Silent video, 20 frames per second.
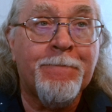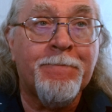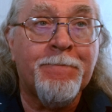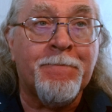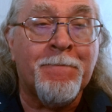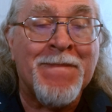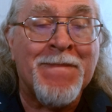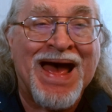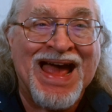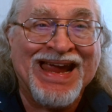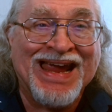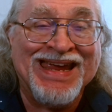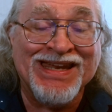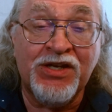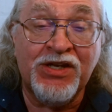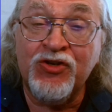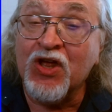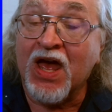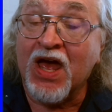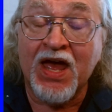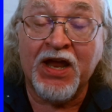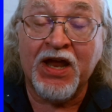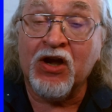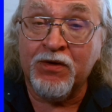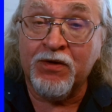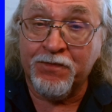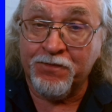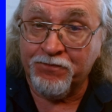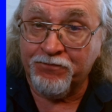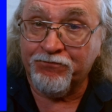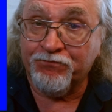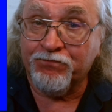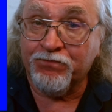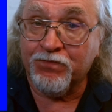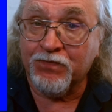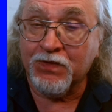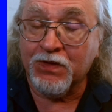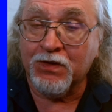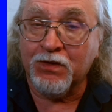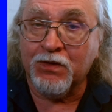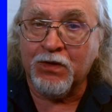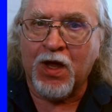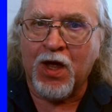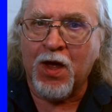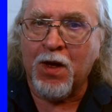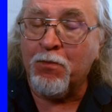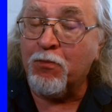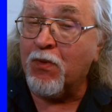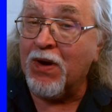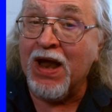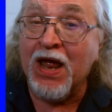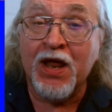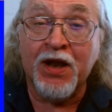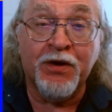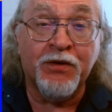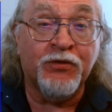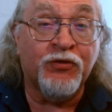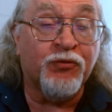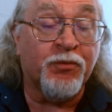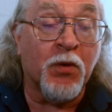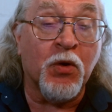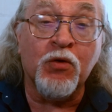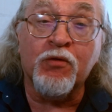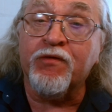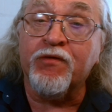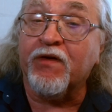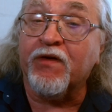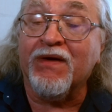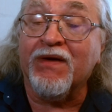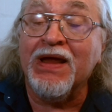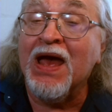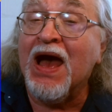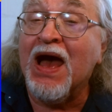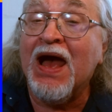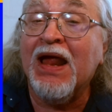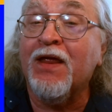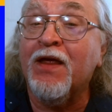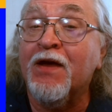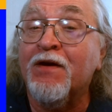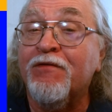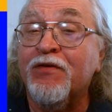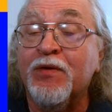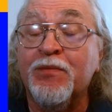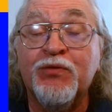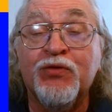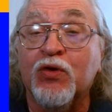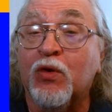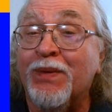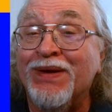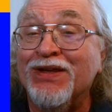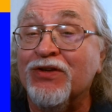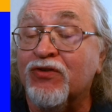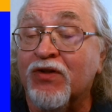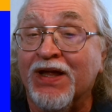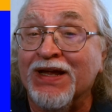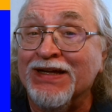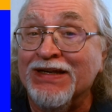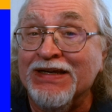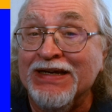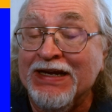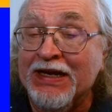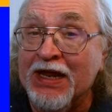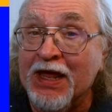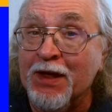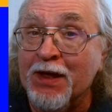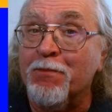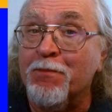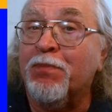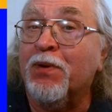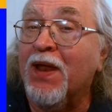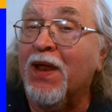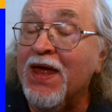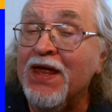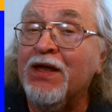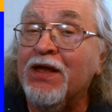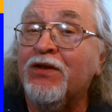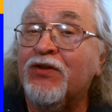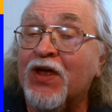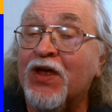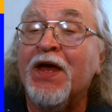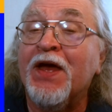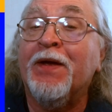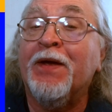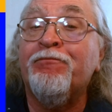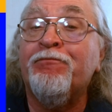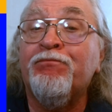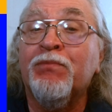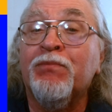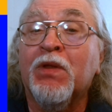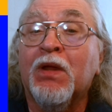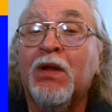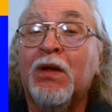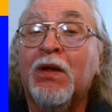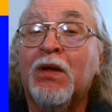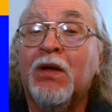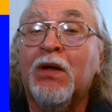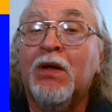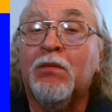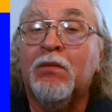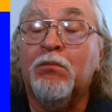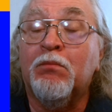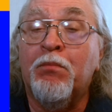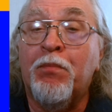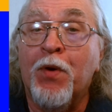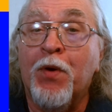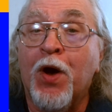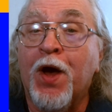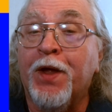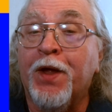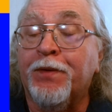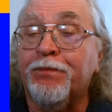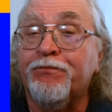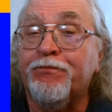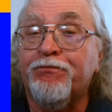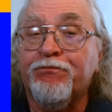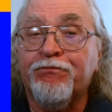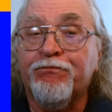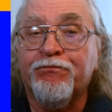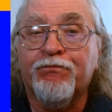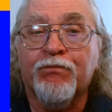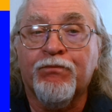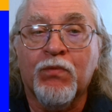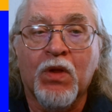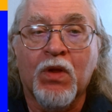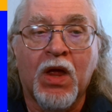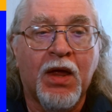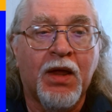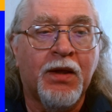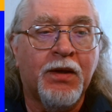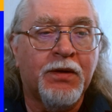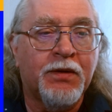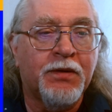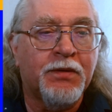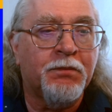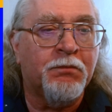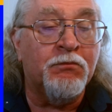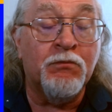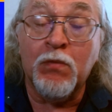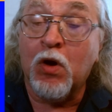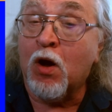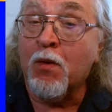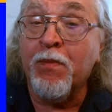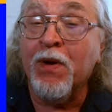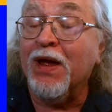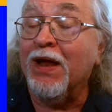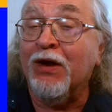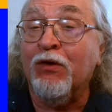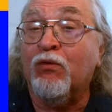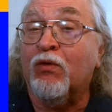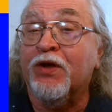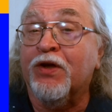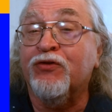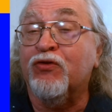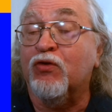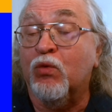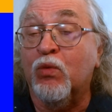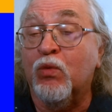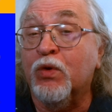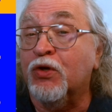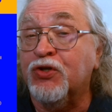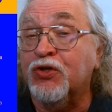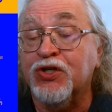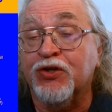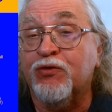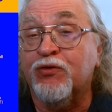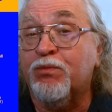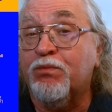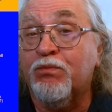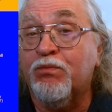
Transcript: McIntyre, Brown spoke very highly of him, so he's likely to get playing time. But Mulba and Russell were just